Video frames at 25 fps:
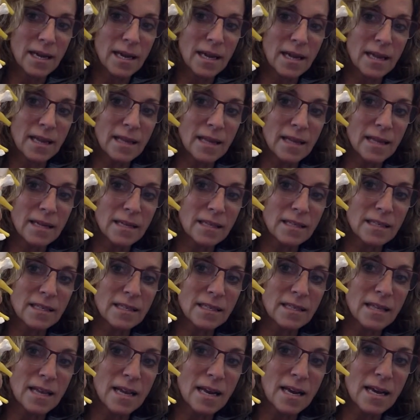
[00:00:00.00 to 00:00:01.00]
and then
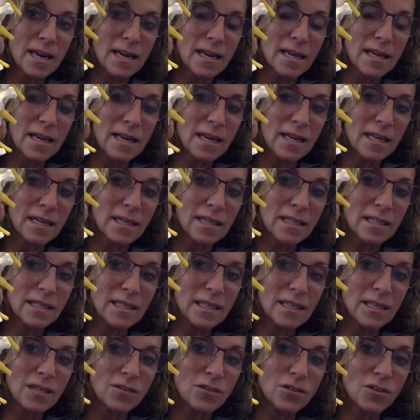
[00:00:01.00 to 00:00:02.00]
it
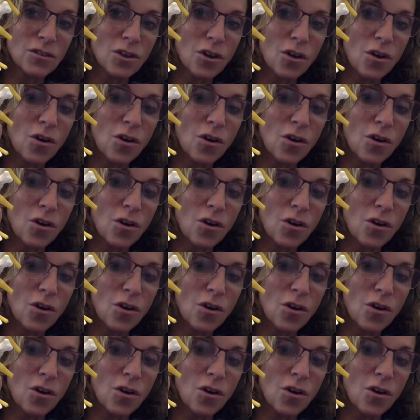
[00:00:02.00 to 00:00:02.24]
continues to